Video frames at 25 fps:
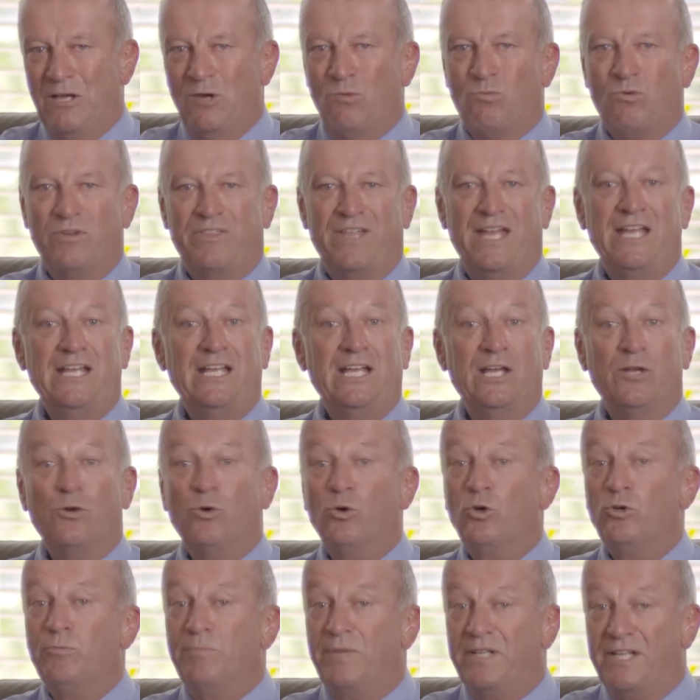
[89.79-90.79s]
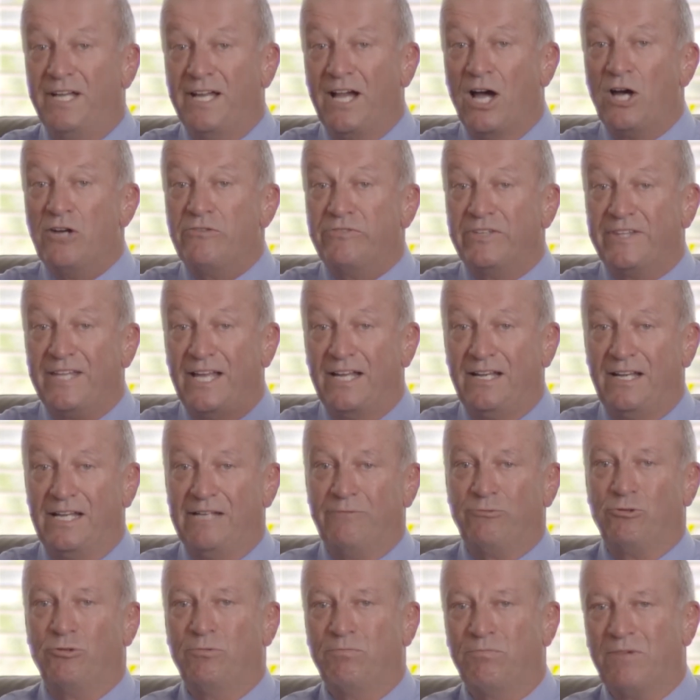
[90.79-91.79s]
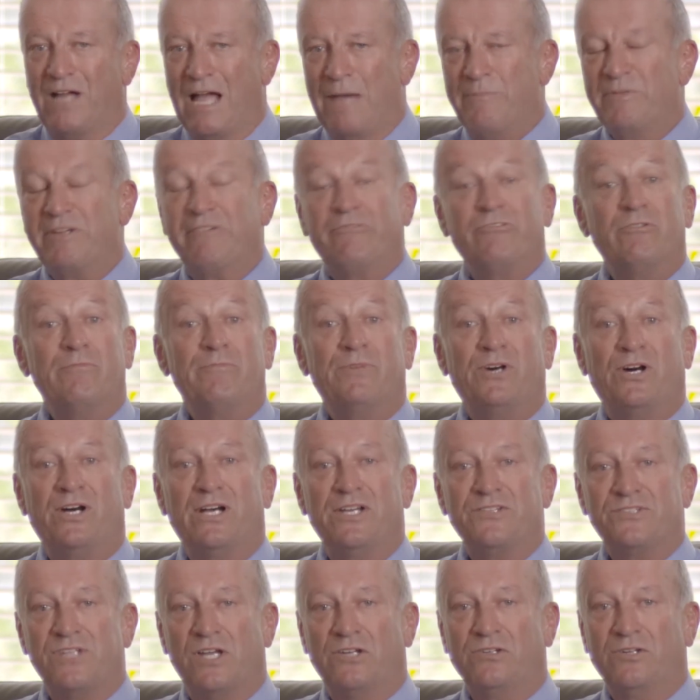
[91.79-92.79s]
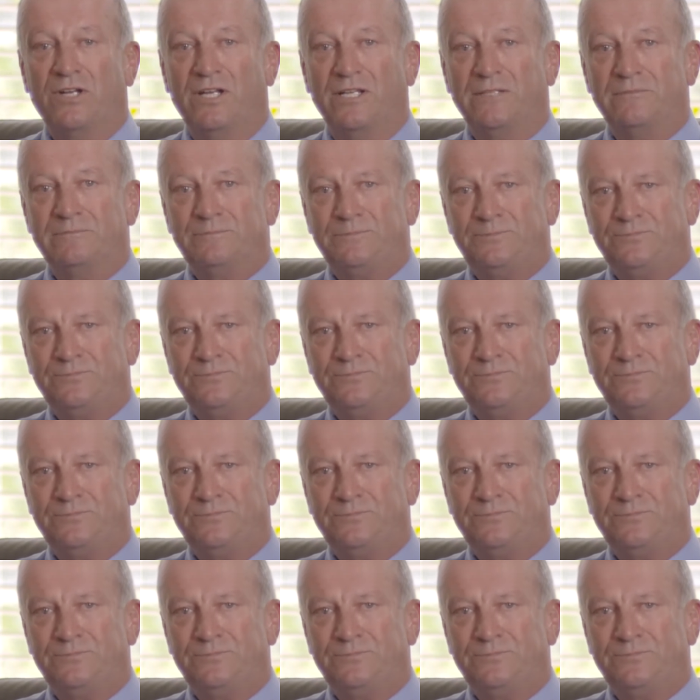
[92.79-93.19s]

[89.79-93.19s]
with any and all bidding over that level coming from buyers only.